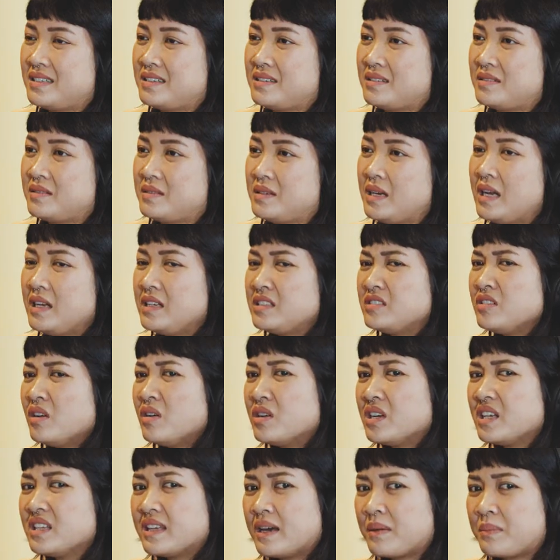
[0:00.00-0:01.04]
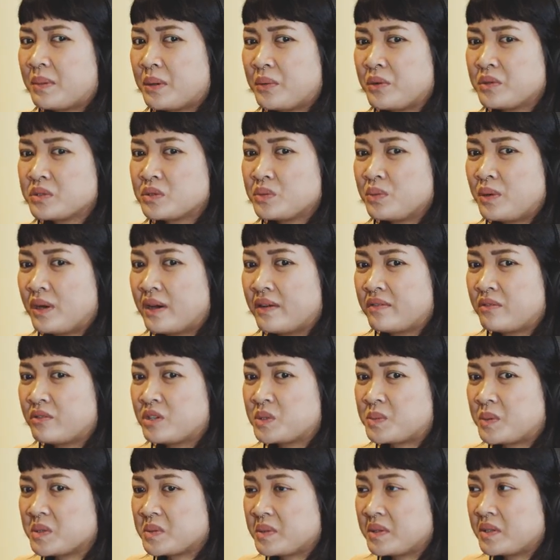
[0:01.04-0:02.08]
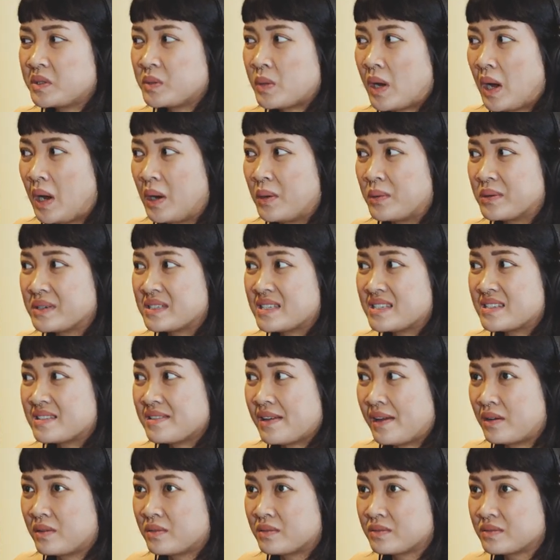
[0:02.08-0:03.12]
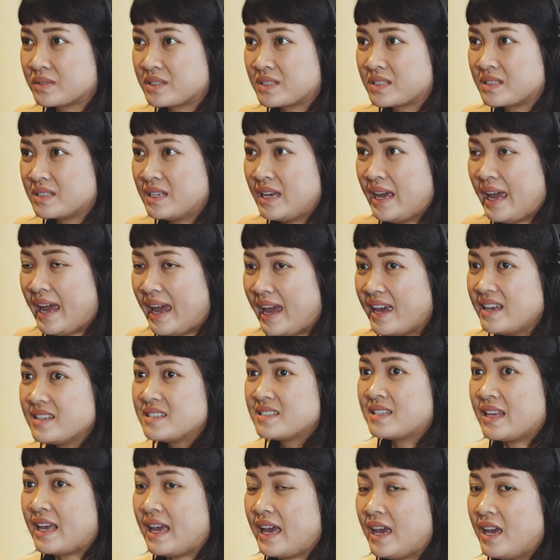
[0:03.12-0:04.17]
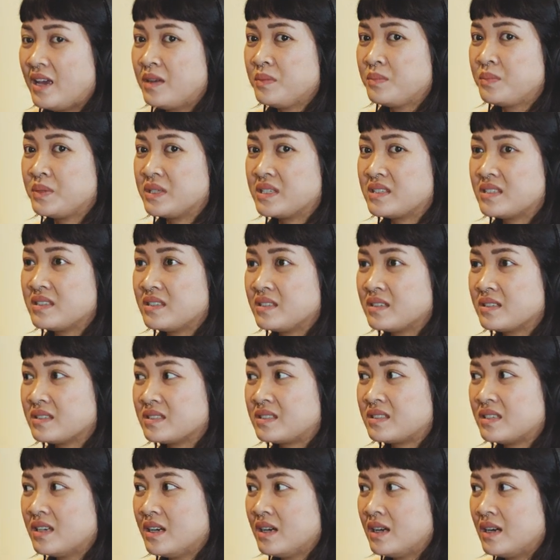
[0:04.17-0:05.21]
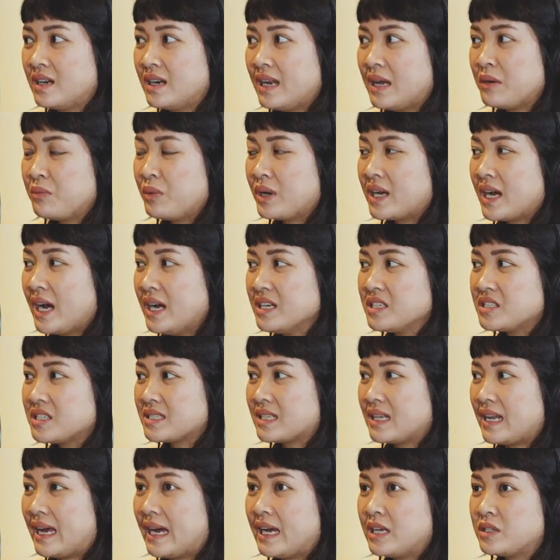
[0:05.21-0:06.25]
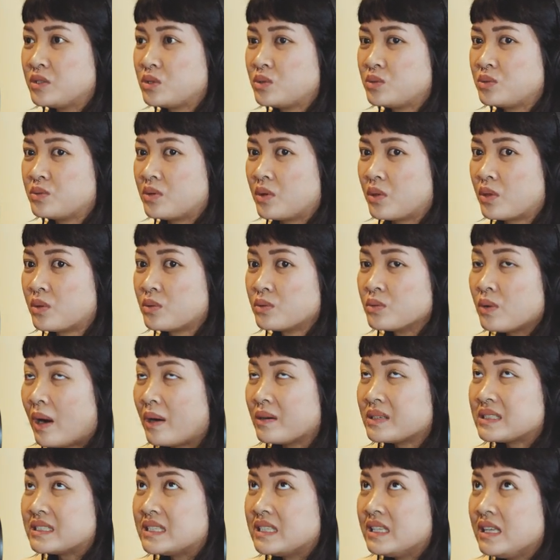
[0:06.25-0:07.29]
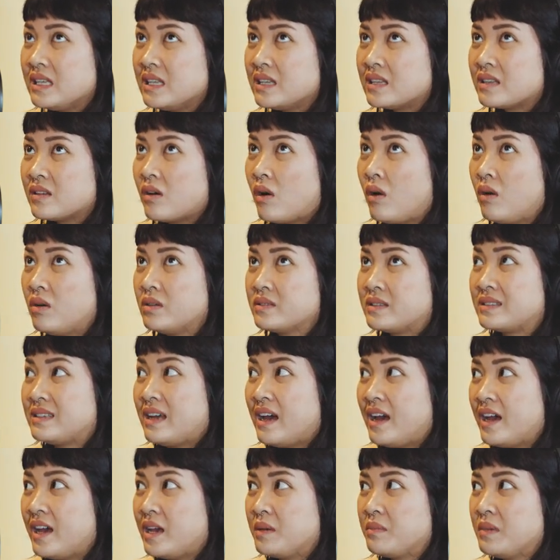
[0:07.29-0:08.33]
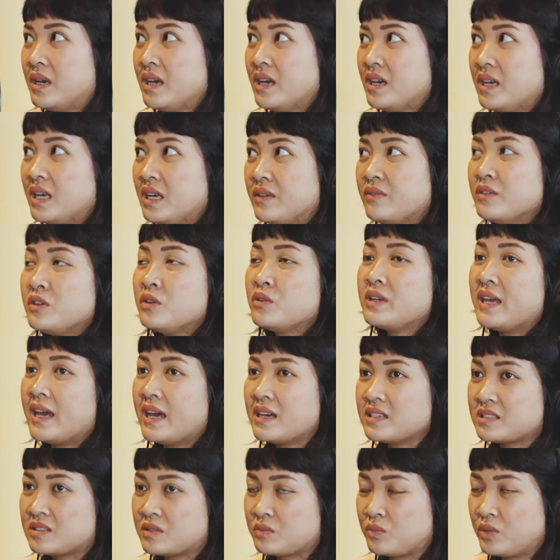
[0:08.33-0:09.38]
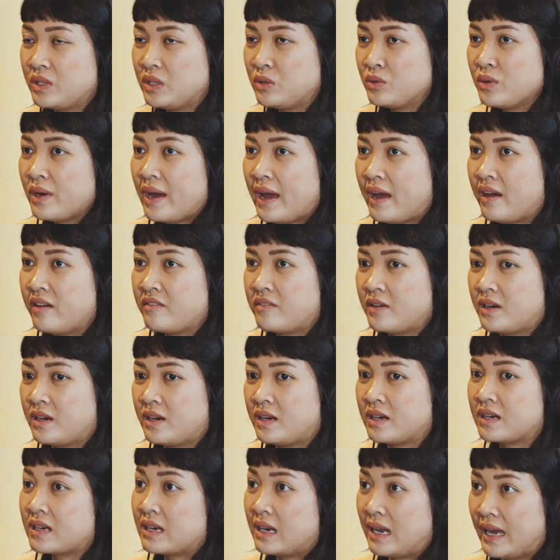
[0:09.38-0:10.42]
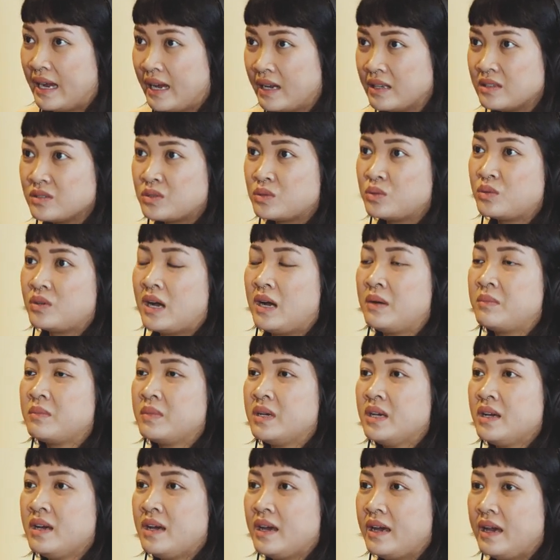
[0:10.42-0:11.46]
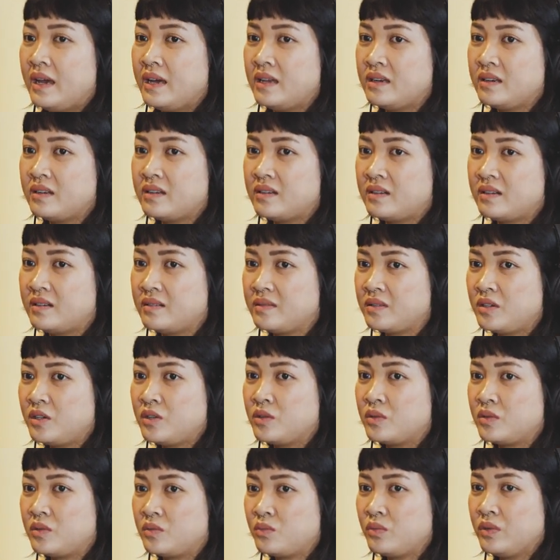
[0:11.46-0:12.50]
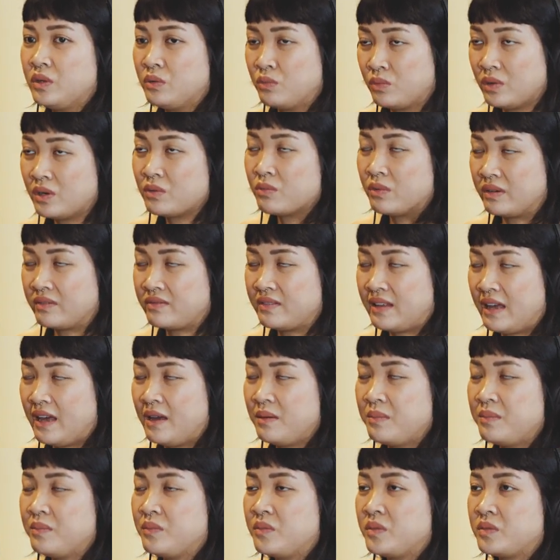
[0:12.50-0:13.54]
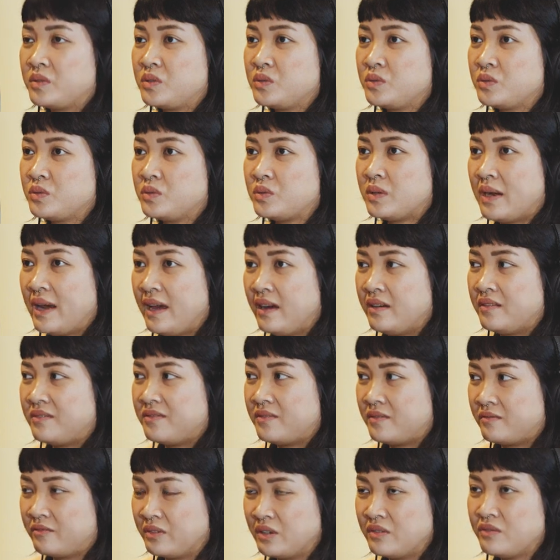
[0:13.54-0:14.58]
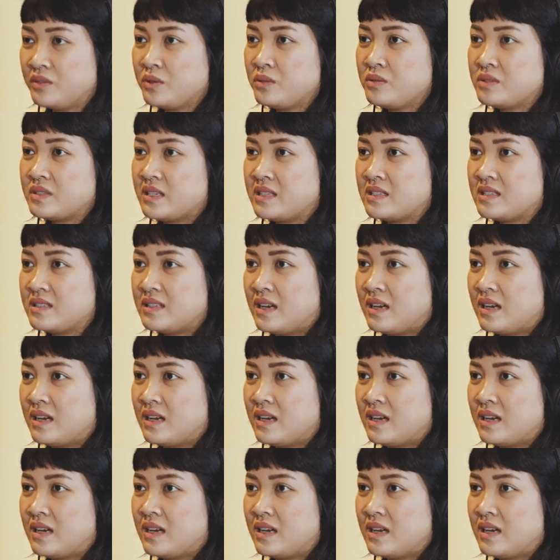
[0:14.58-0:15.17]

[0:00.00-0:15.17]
Yeah. It's yeah. not only that, but also we have a responsibility to ourselves mm. as a business. Like, we can't just lie through, through our teeth all the time. Yeah. Even though, yes, we do have uh, clients who come and, uh, you know, we work with them to have reviews and